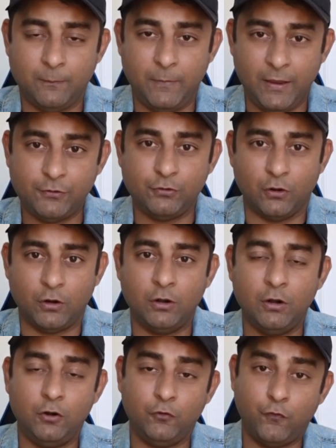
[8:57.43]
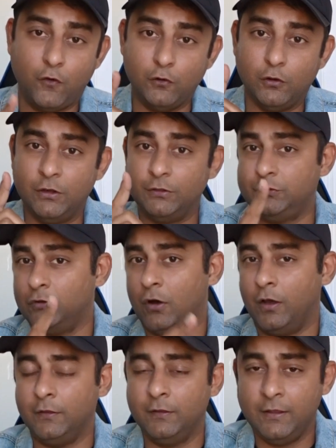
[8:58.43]
Make sure to follow us
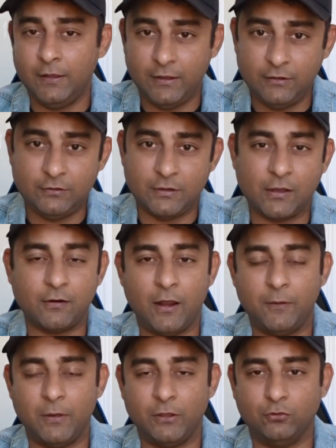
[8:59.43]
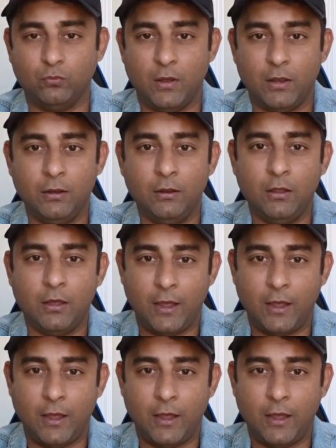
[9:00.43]
on Instagram as well